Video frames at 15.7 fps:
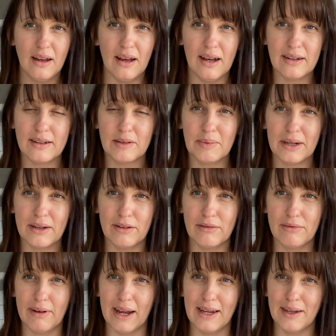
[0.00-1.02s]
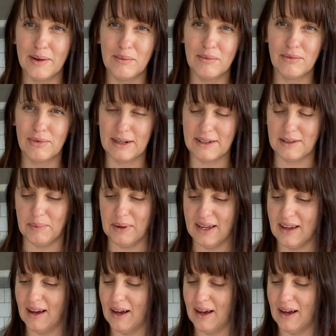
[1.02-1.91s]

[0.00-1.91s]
I just picked a random recipe.